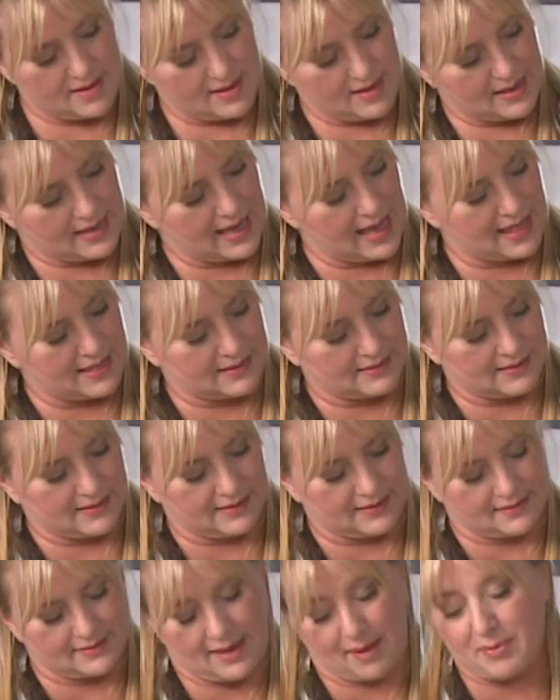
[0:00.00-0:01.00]
calla
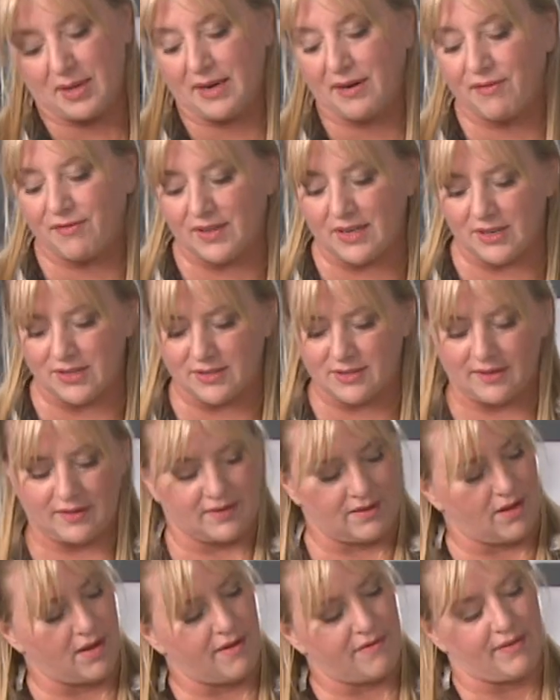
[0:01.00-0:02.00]
lilies. I'm going to finish
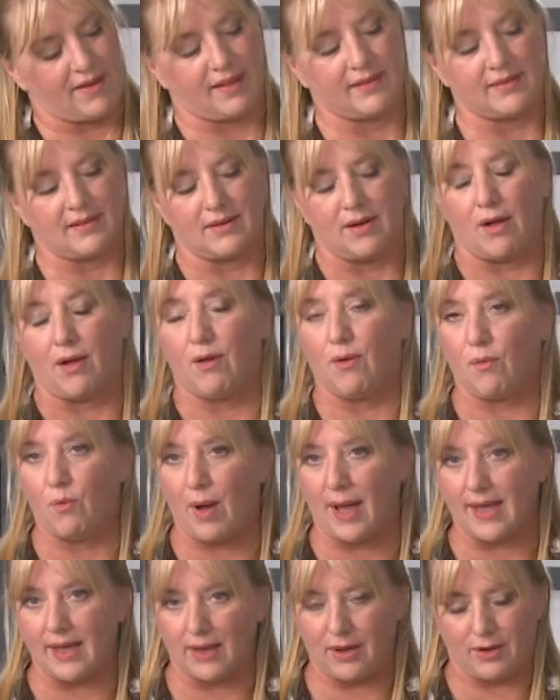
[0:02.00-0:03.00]
this off as an all
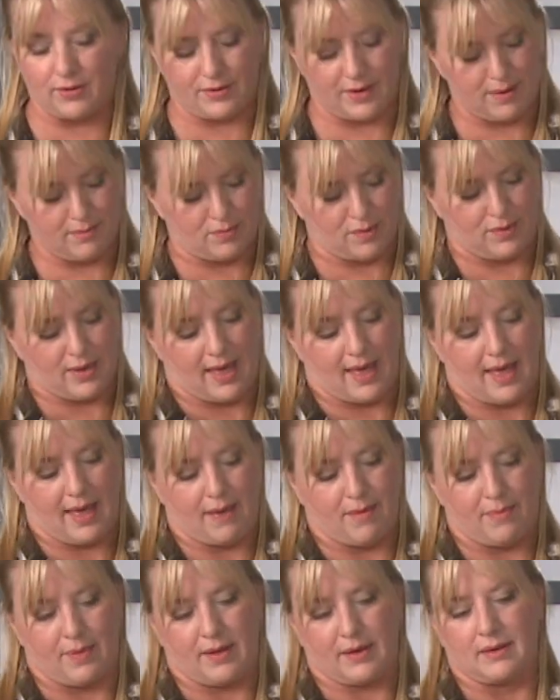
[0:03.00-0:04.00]
white and cream
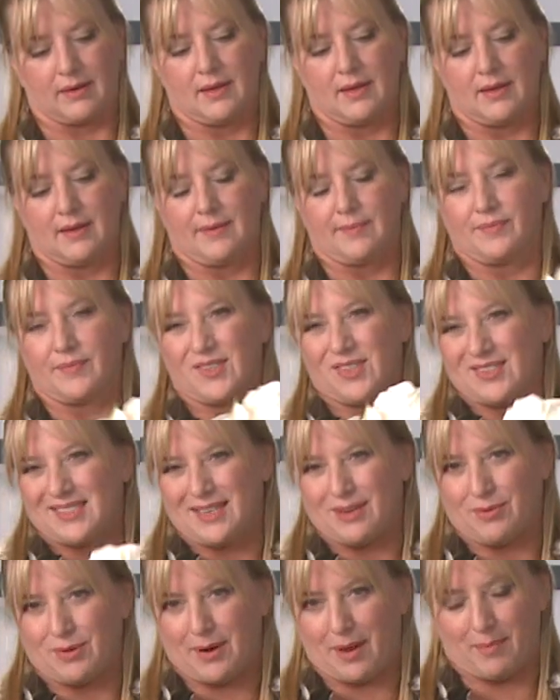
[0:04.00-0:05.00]
bouquet, but you
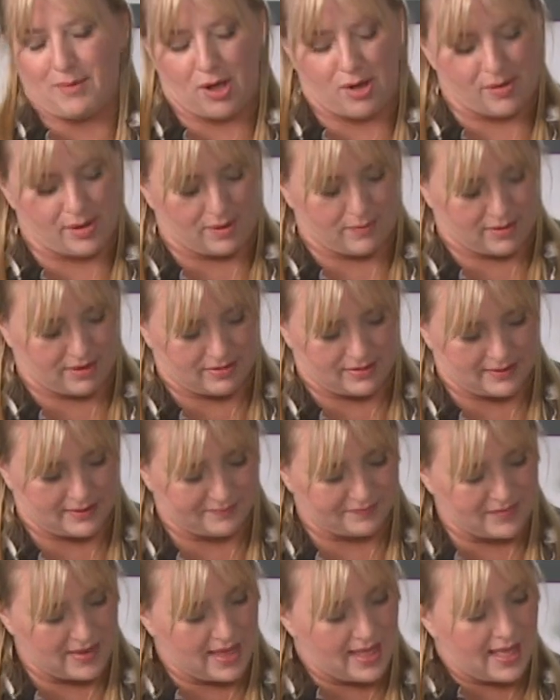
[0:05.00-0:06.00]
see where I'm going with it.